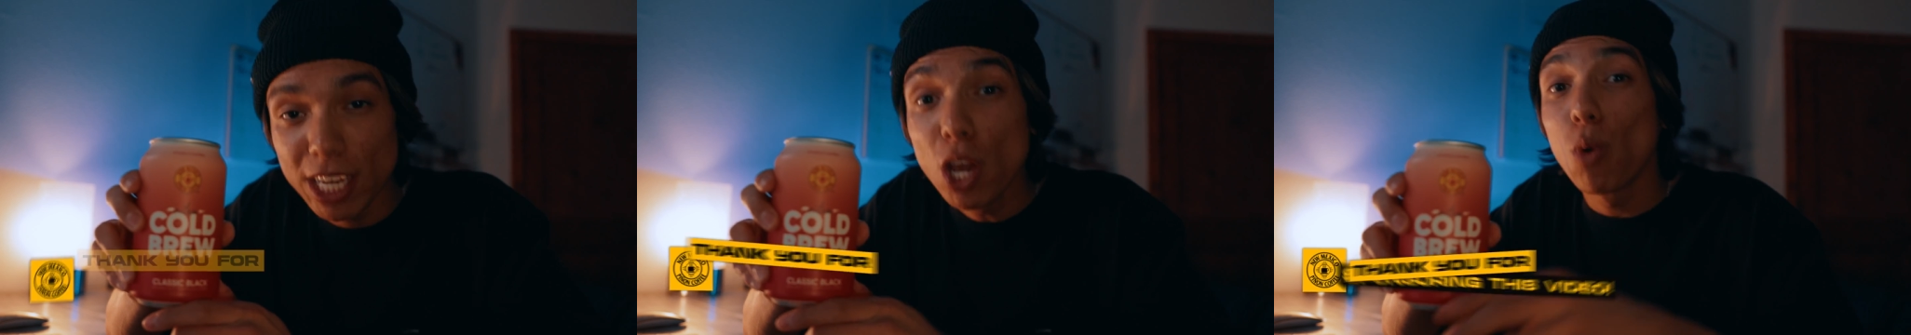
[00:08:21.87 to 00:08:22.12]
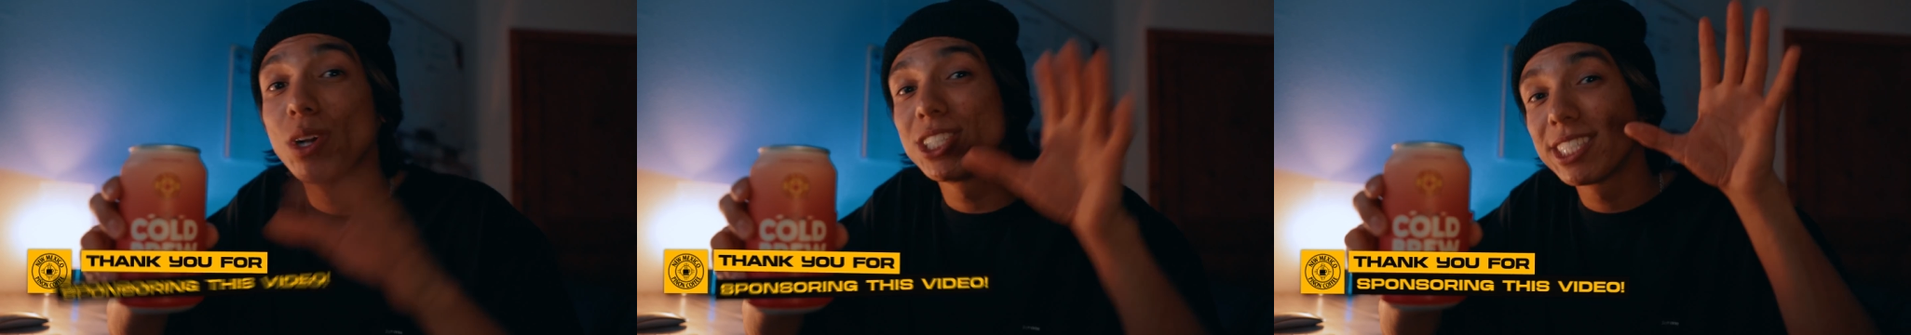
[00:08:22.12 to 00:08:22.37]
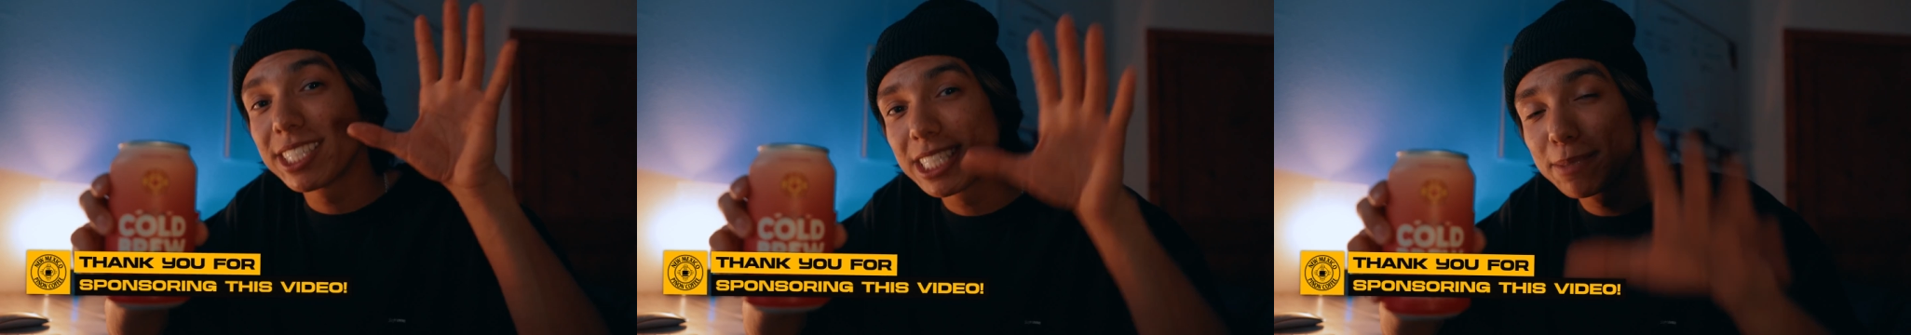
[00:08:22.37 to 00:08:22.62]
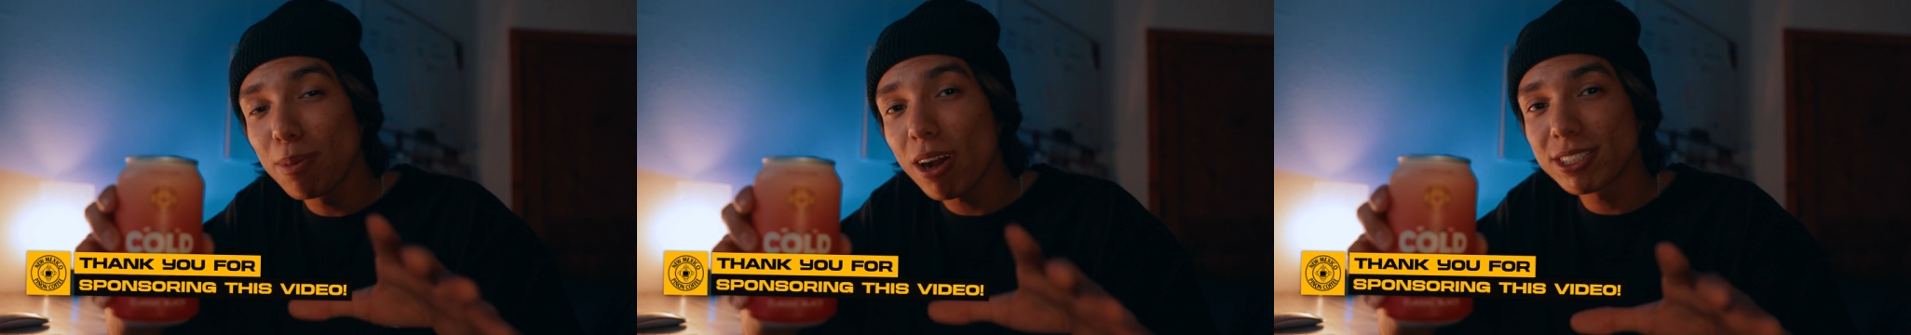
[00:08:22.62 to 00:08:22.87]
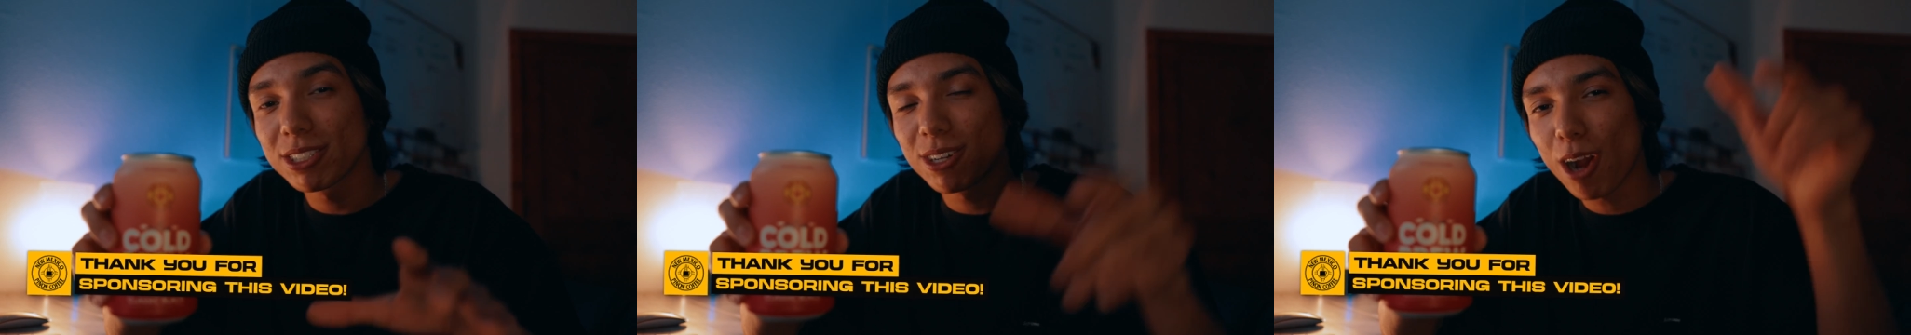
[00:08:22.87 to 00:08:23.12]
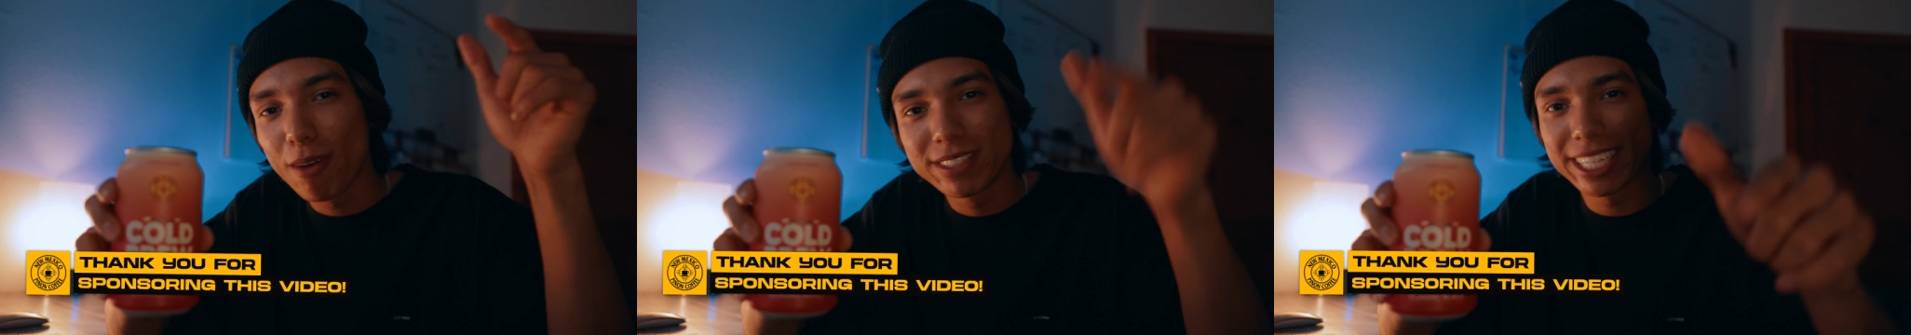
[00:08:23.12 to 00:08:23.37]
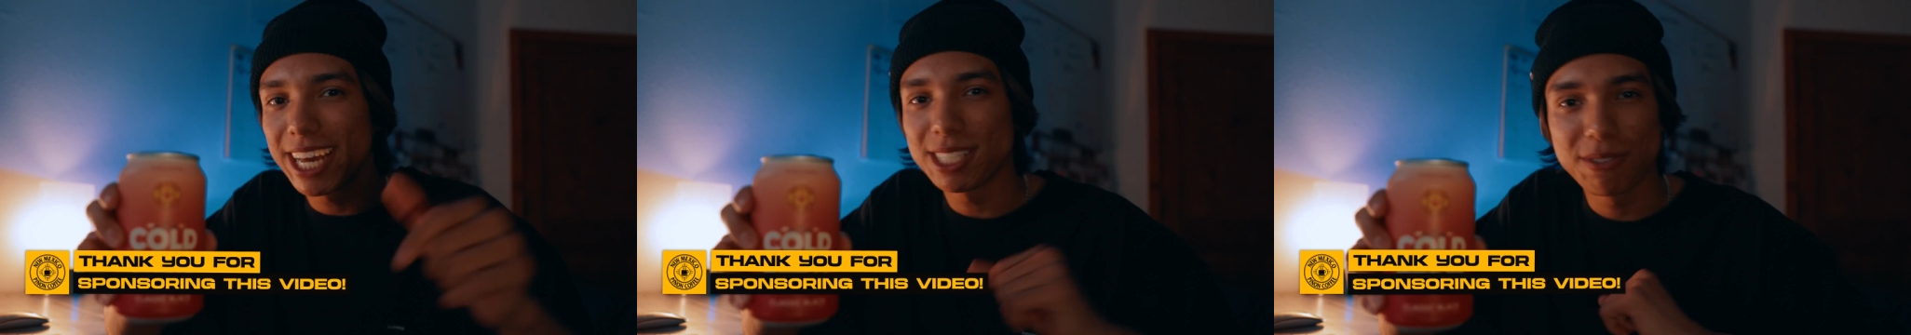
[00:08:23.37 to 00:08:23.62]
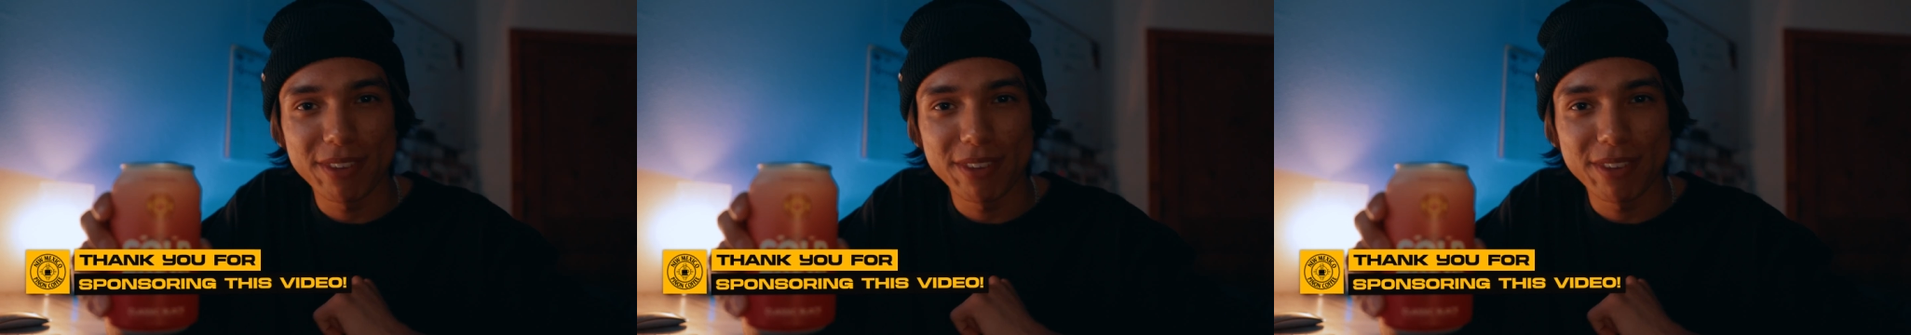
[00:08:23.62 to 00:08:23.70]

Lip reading: which is the sponsor of today's